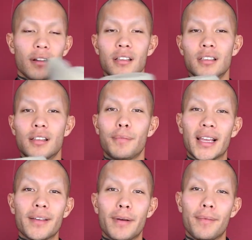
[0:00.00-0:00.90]
This is the
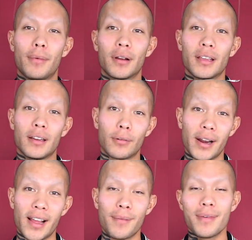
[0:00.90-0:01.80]
blanket by Mark and
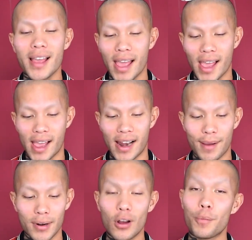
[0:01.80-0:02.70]
Graham. And
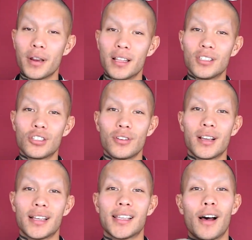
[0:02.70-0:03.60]
I'm gonna open it and show you
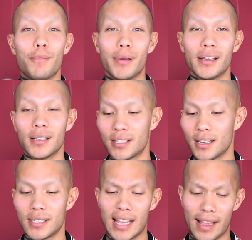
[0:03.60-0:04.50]
guys how big this
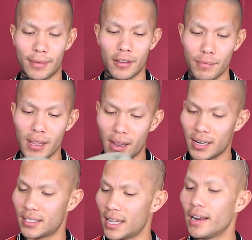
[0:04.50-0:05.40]
is. I, to me,
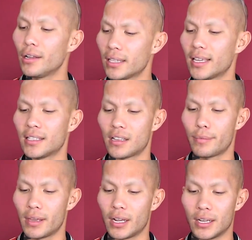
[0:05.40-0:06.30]
honestly, it looked like it's gonna
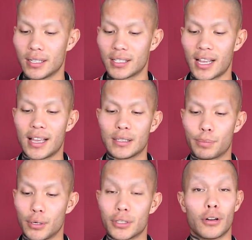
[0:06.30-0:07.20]
be a good size
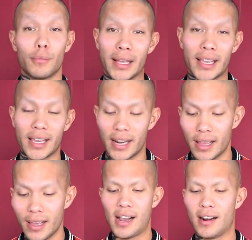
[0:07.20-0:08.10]
personal blanket.
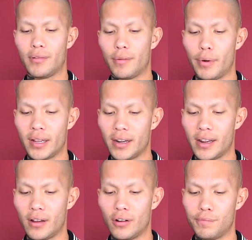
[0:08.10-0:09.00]
I don't wanna break a
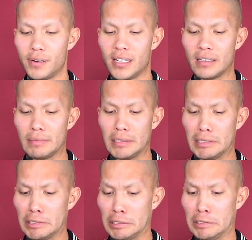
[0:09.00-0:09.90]
nail opening up
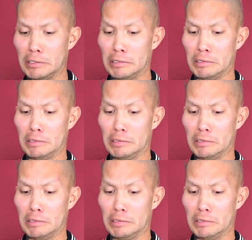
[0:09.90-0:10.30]
this.